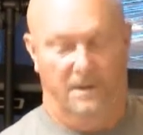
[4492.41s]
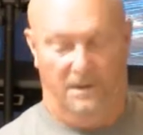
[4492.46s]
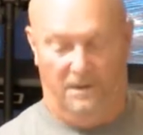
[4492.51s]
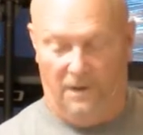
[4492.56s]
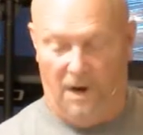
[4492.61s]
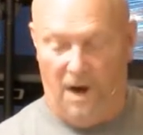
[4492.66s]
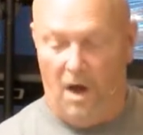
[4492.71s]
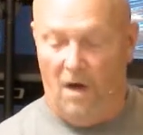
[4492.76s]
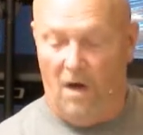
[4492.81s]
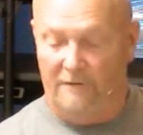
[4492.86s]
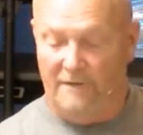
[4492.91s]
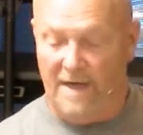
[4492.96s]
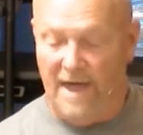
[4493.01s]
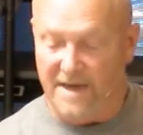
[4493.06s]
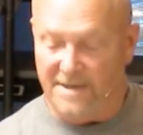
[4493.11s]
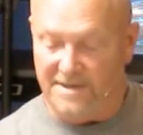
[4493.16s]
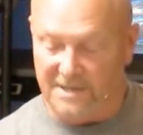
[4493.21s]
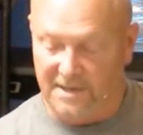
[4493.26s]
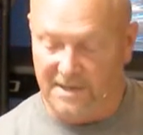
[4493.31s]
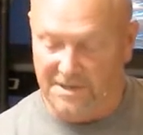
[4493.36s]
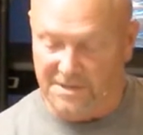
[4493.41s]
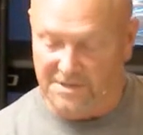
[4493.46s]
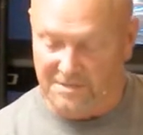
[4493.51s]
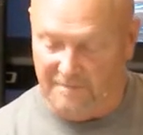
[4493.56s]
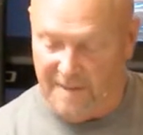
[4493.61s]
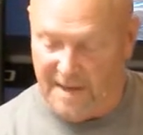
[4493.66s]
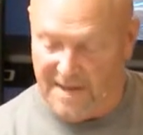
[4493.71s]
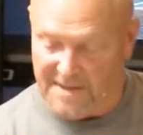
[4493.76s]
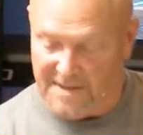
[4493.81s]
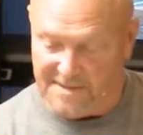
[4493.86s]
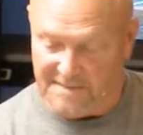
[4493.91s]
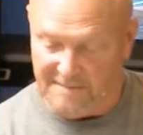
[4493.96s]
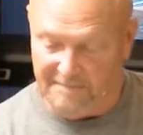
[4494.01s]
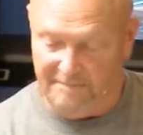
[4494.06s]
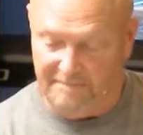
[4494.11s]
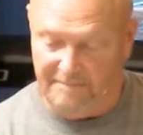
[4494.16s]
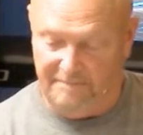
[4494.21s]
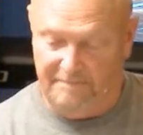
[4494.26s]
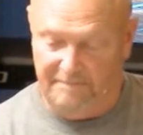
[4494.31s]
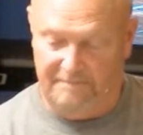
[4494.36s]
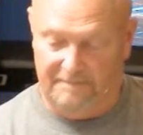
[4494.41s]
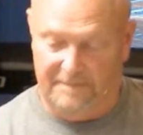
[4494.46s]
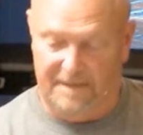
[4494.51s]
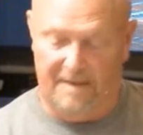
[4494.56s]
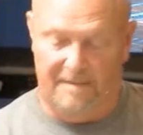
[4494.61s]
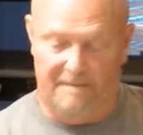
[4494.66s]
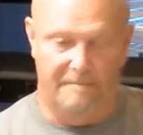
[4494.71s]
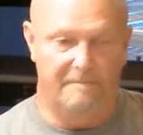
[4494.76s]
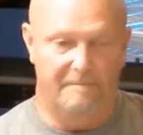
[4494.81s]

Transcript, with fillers: Law of excellence best uh,